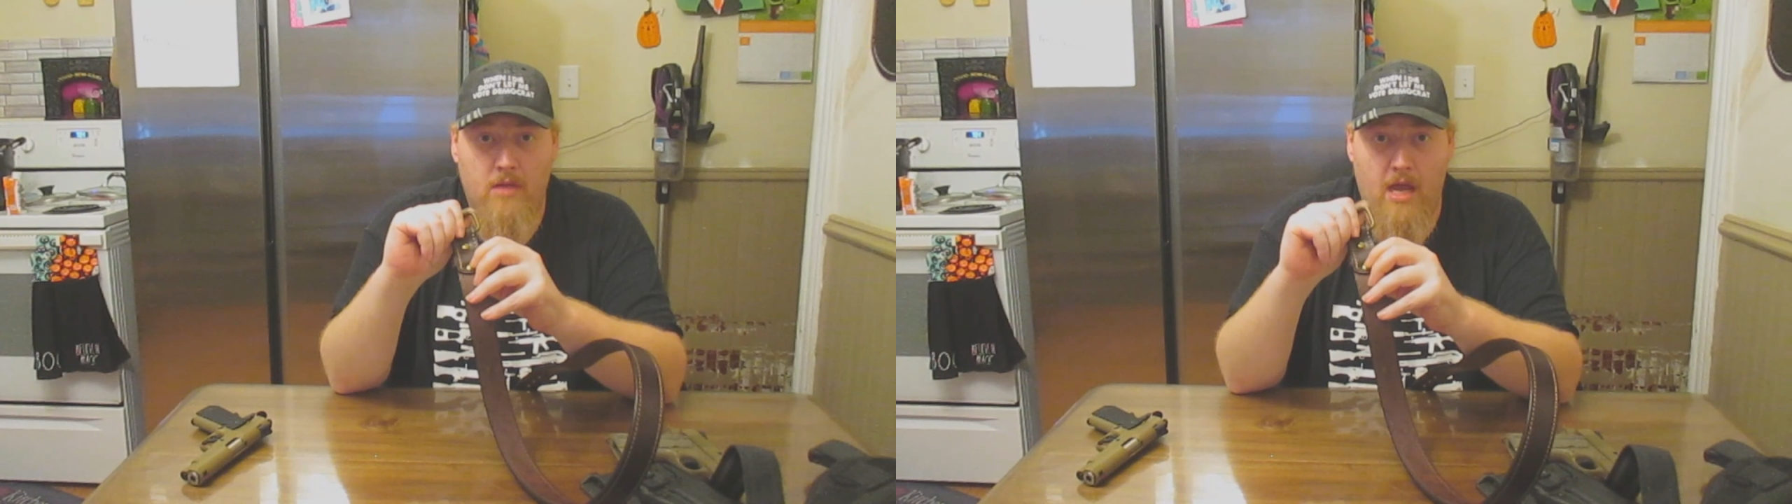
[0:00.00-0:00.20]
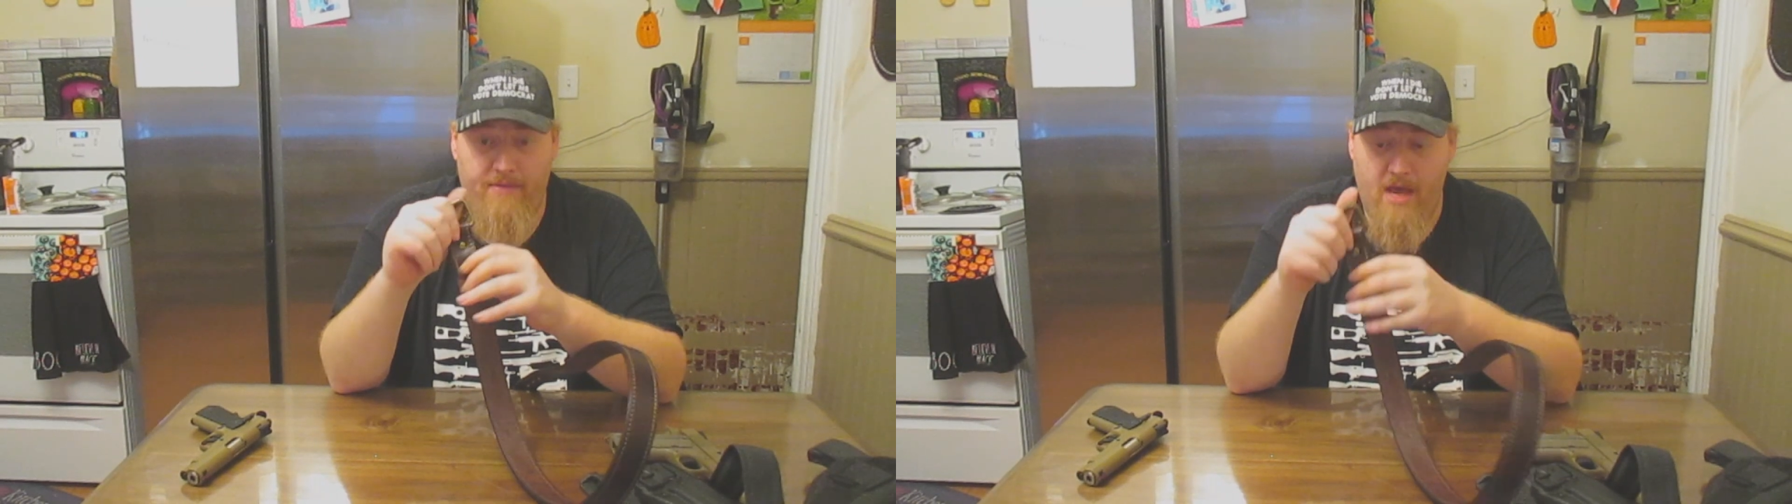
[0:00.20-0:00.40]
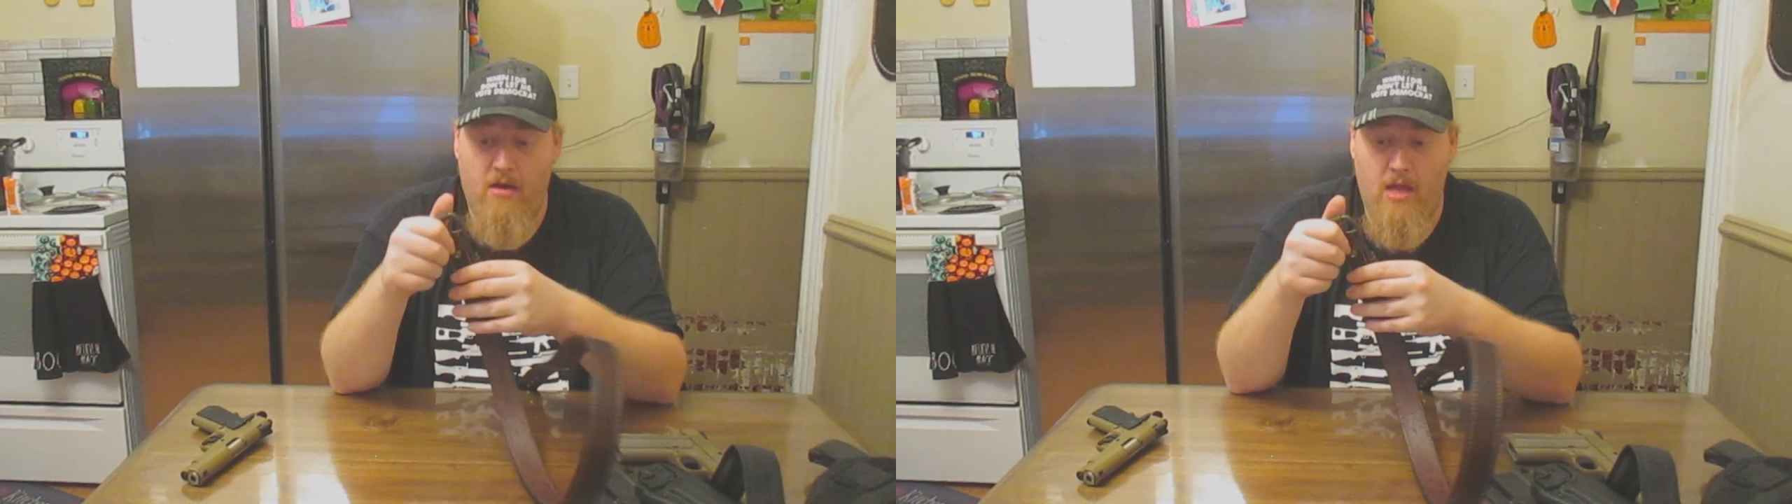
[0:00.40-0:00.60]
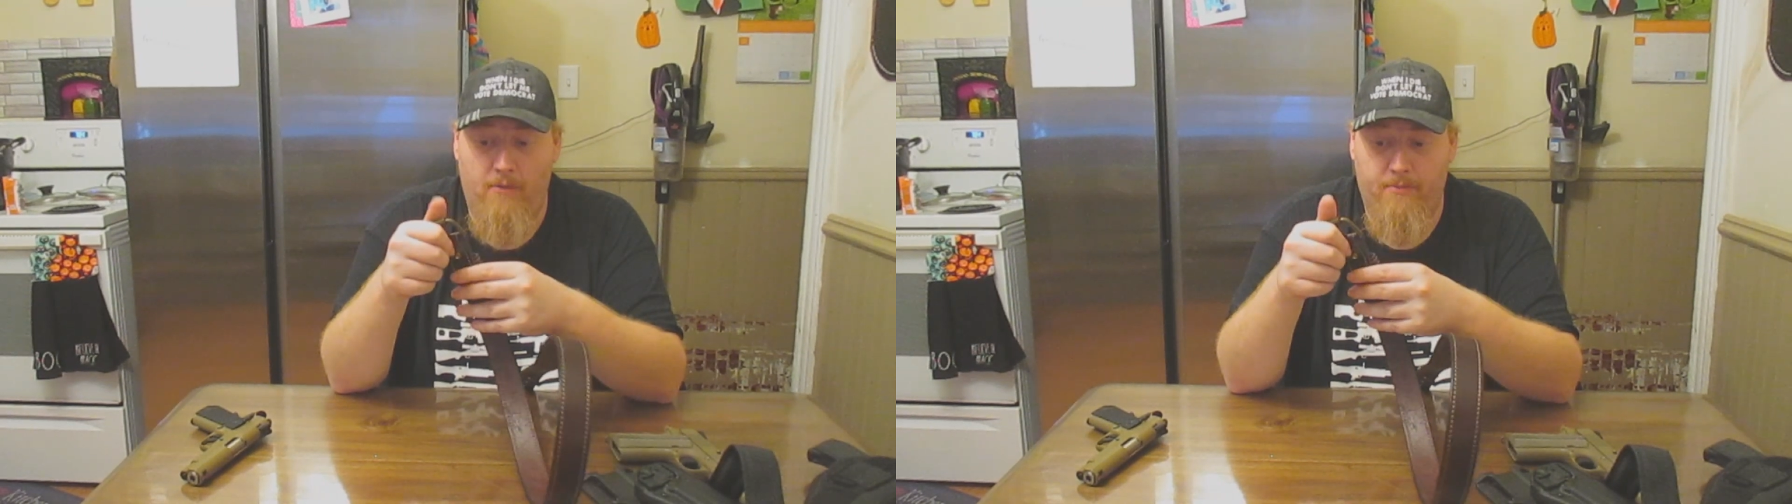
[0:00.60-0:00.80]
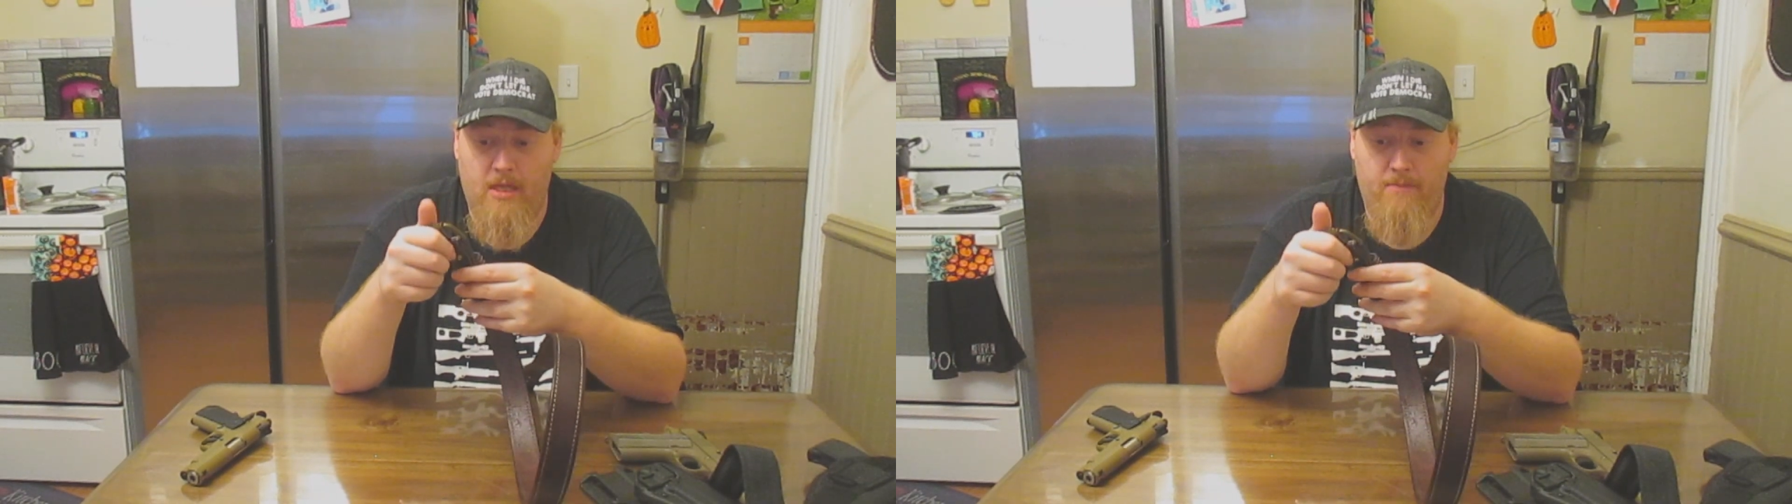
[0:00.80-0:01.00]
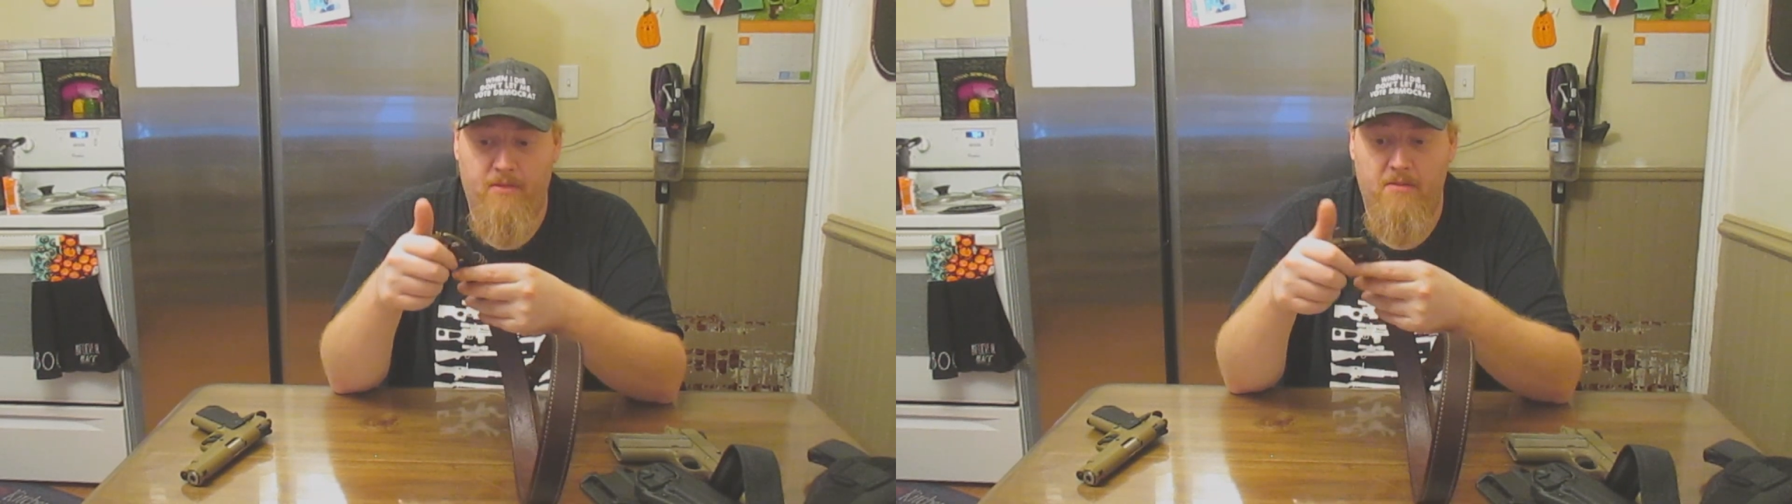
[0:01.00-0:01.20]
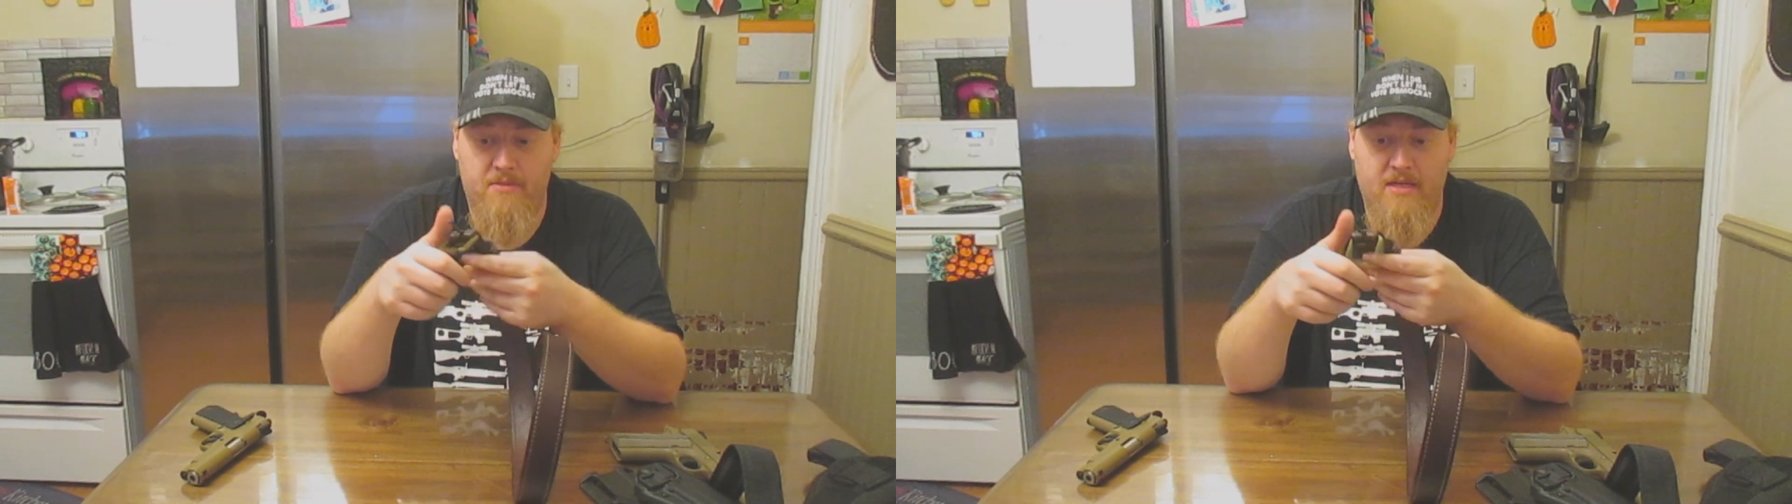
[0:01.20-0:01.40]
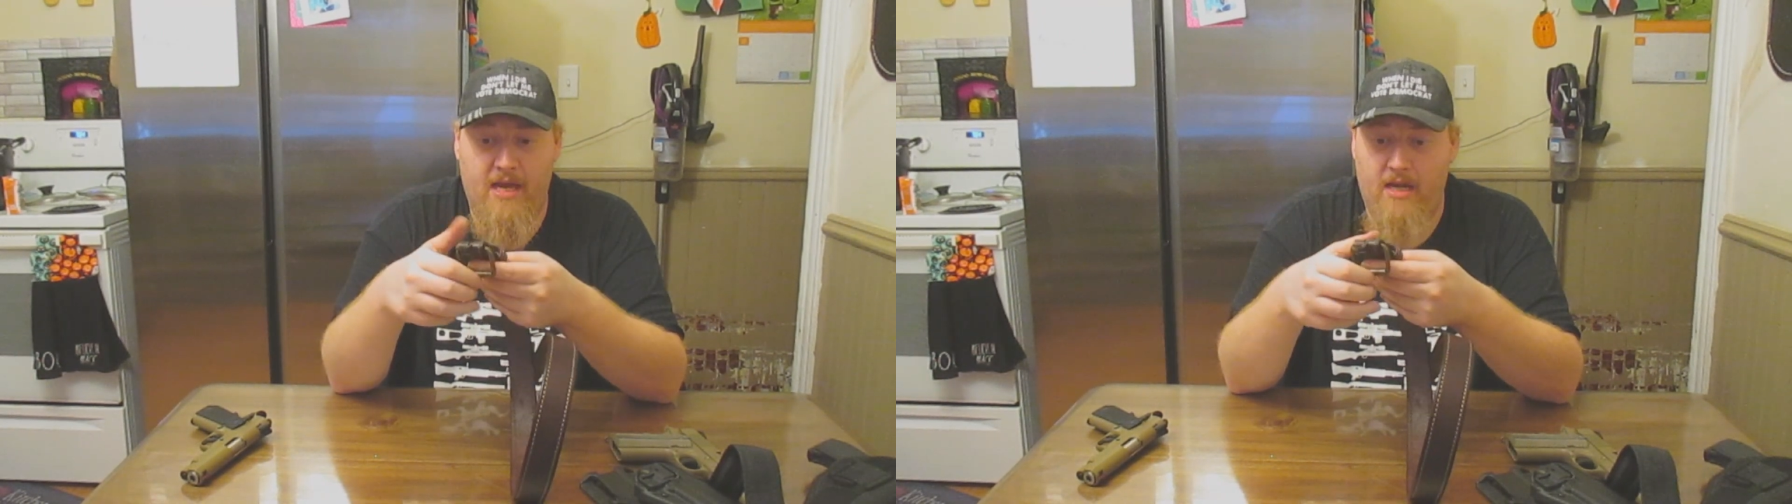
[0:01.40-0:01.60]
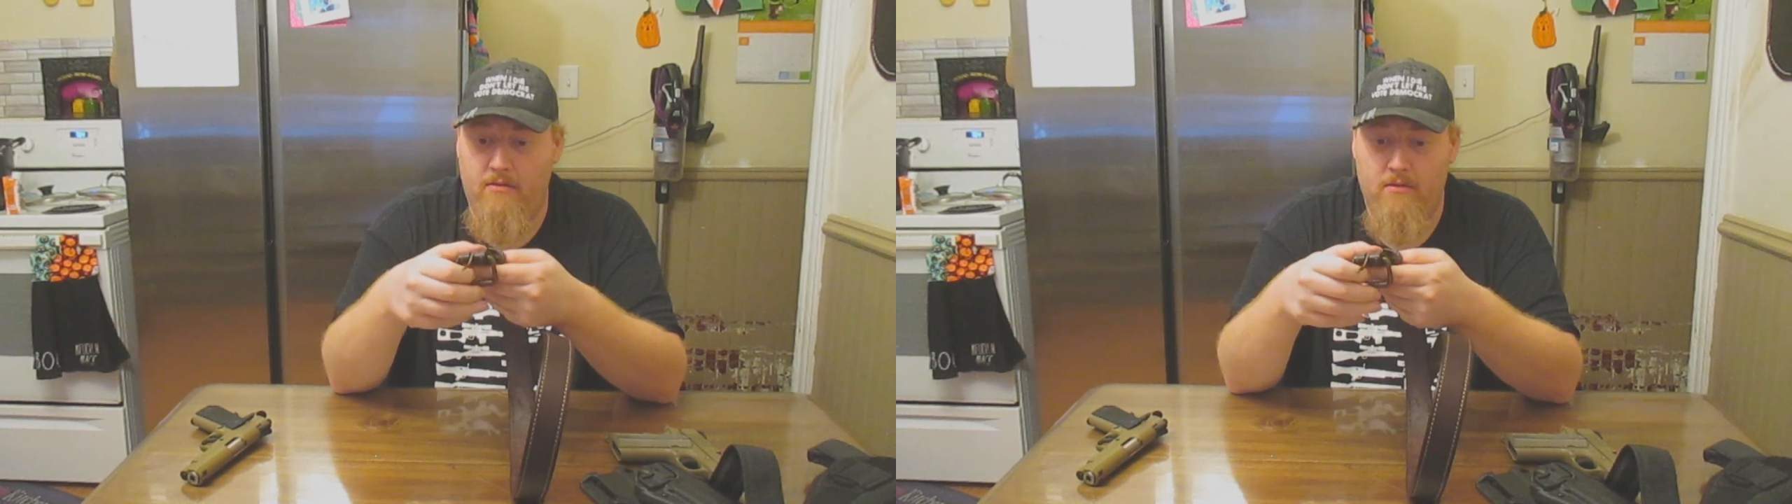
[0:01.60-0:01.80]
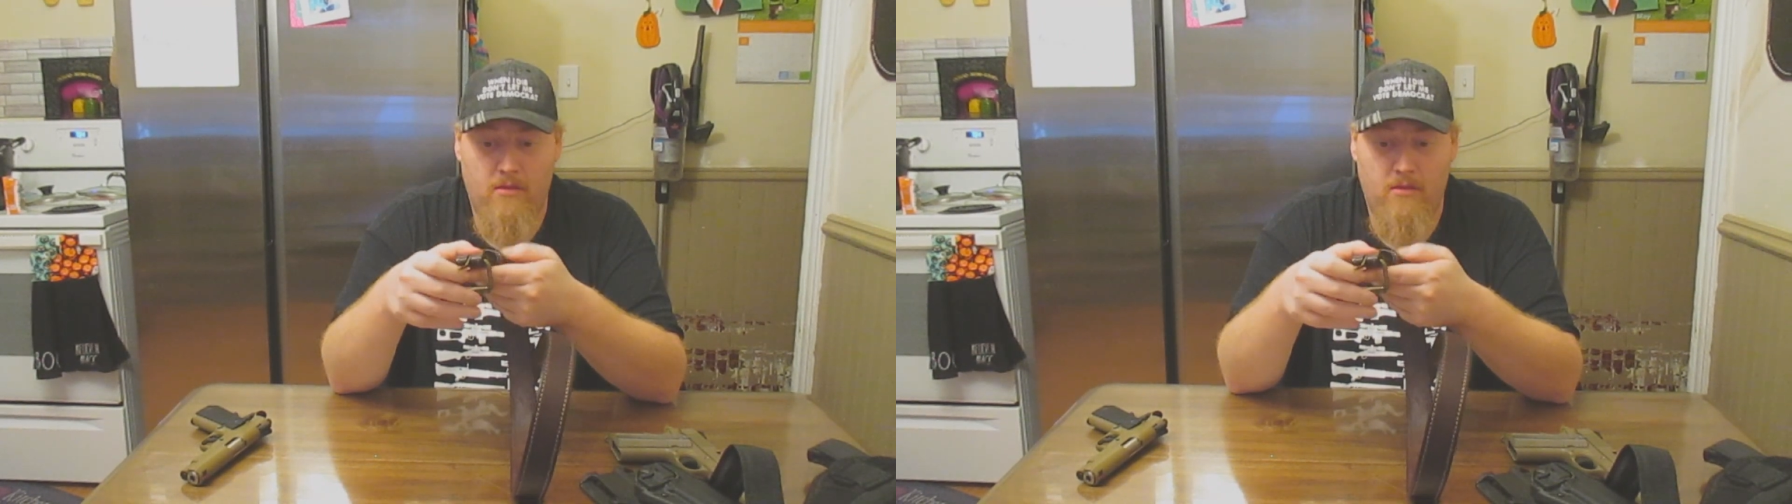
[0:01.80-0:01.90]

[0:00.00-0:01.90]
and that'll help keep them tight.